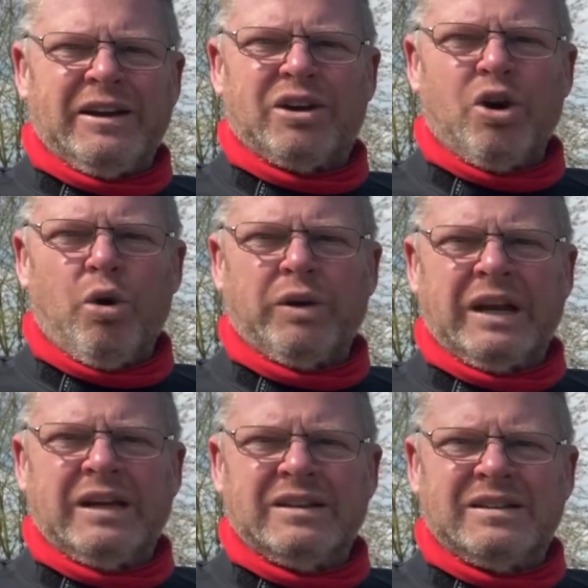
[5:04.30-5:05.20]

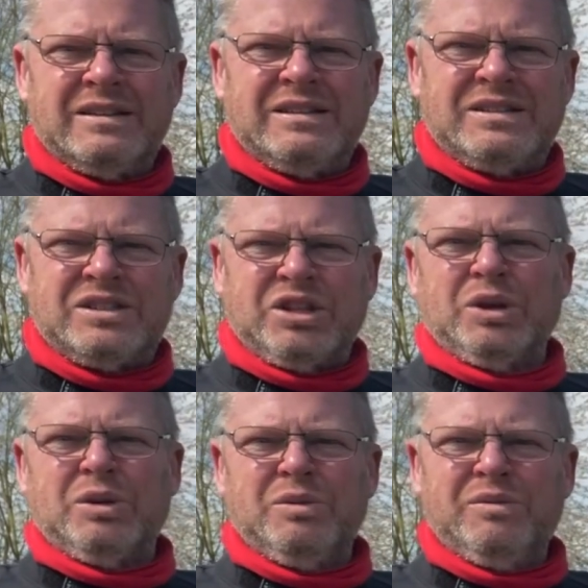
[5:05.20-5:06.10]
according
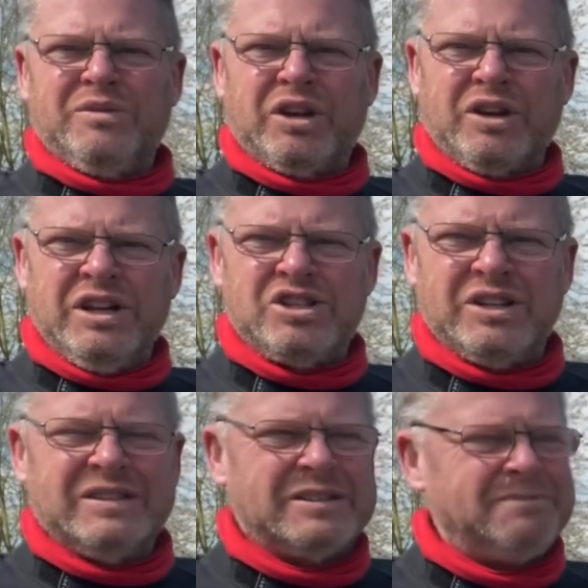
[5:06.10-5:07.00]
to the
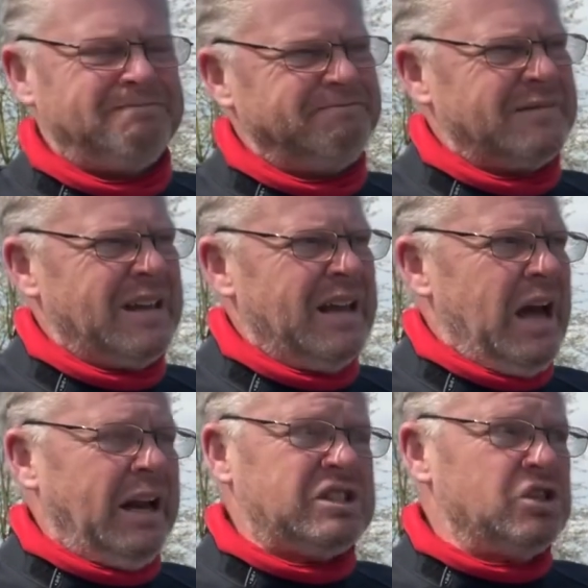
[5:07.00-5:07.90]
conditions.
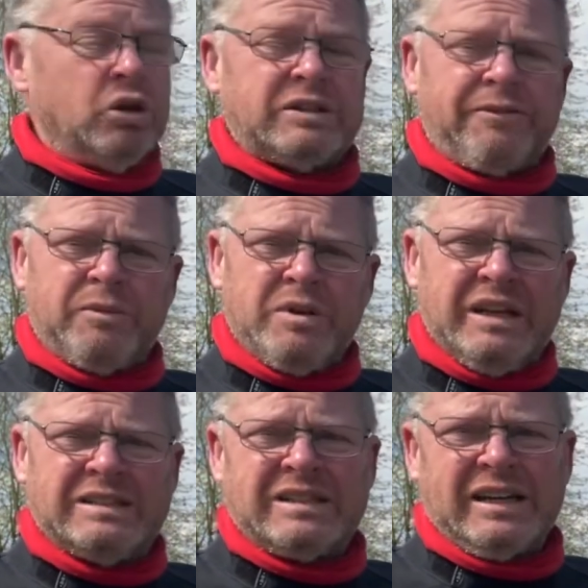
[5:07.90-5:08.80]
And it's no different with
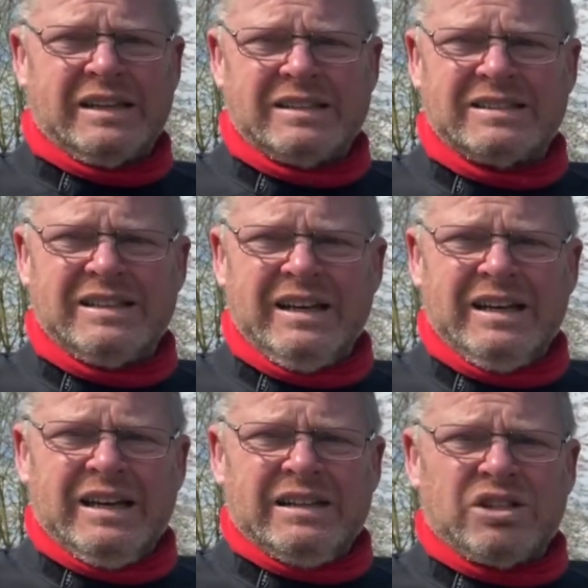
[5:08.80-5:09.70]
these tyres.
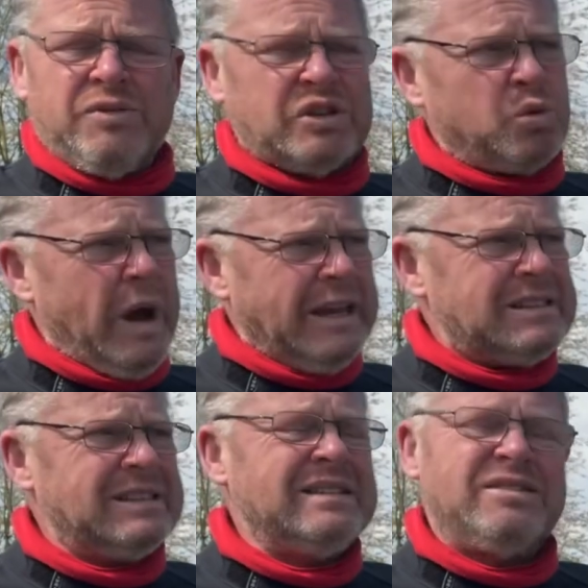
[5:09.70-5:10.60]
So if it's
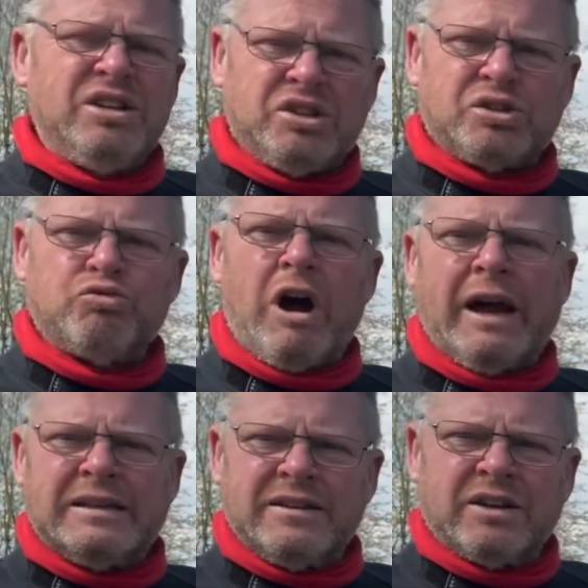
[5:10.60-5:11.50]
wet, you just
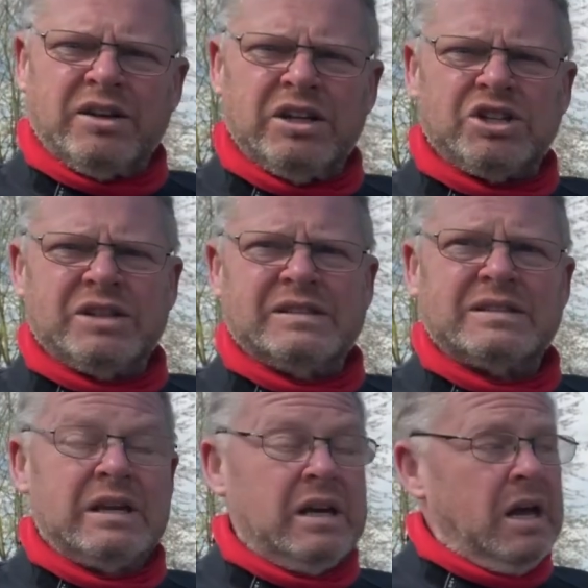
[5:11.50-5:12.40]
ride to the
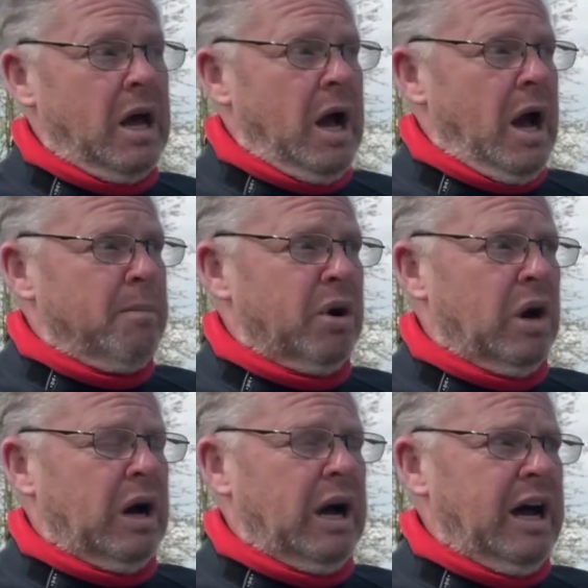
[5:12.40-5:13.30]
conditions.
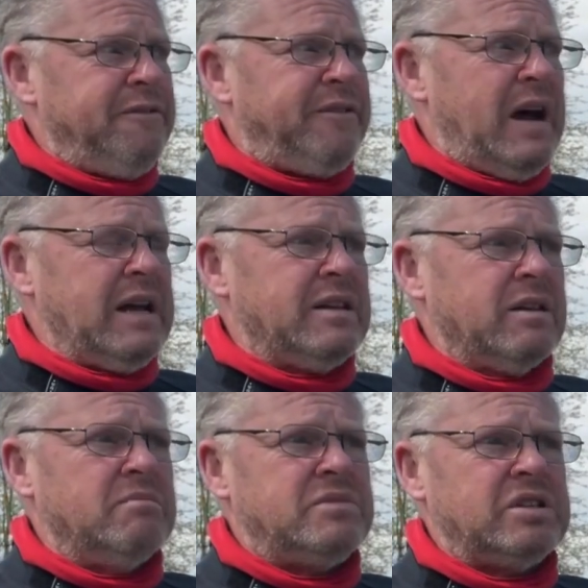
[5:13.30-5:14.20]
But I find
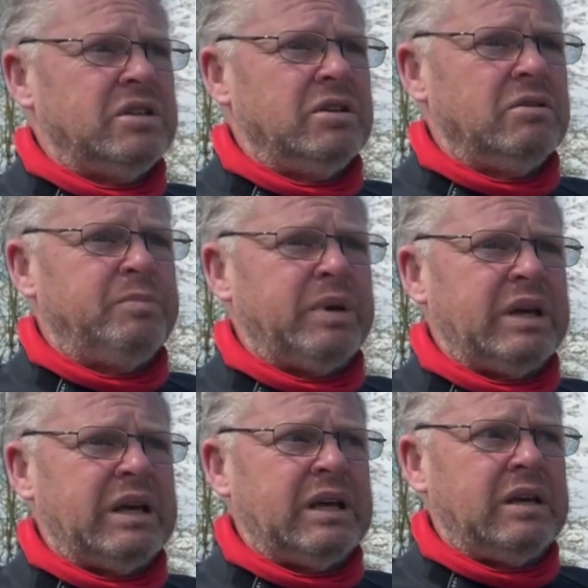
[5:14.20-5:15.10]
them to
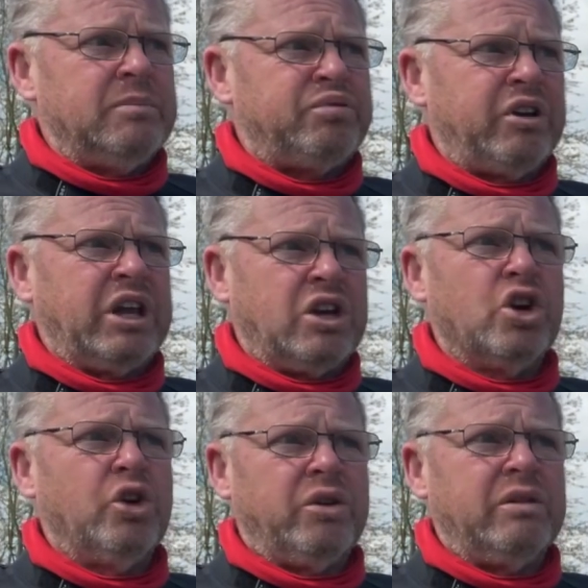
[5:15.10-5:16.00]
be pretty
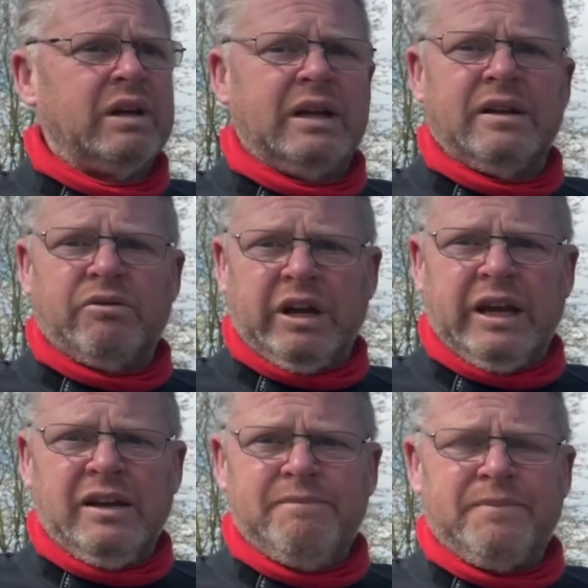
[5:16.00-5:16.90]
good in the
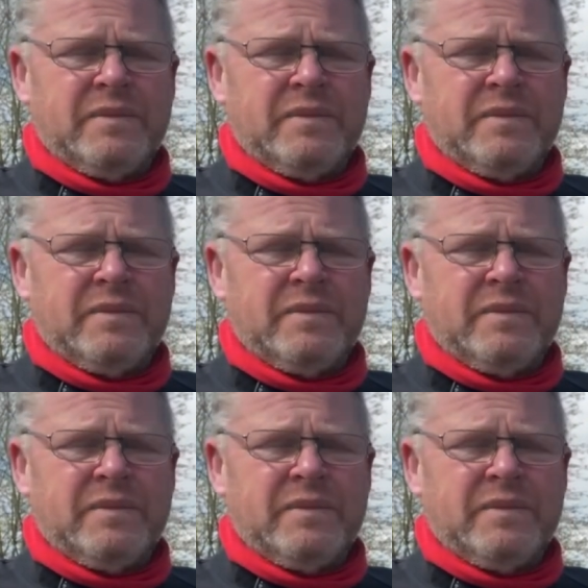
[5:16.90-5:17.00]
rain.